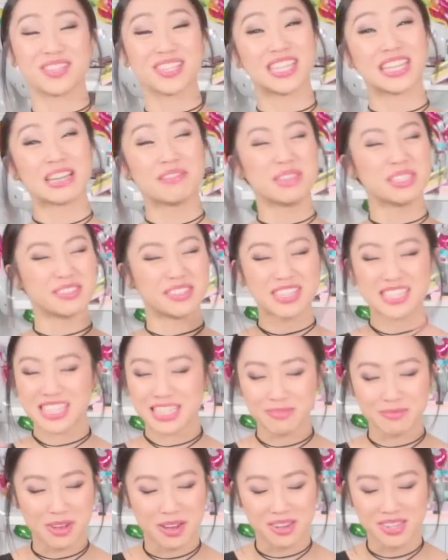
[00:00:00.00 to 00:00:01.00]
but Singapore is very
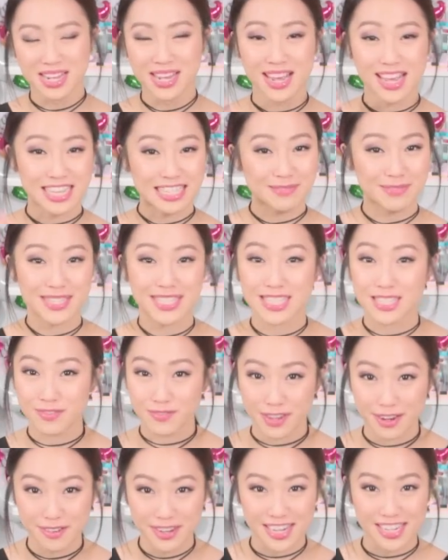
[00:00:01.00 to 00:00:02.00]
small and space is
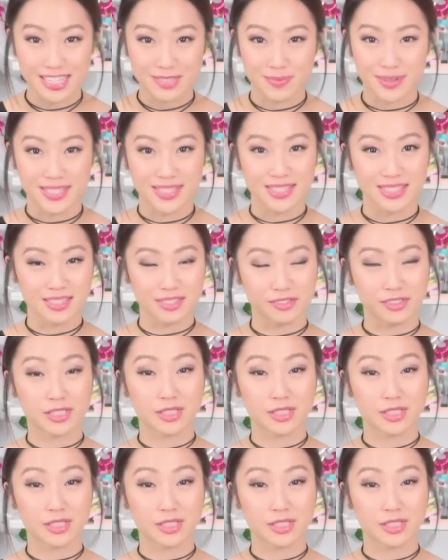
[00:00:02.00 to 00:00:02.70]
very expensive.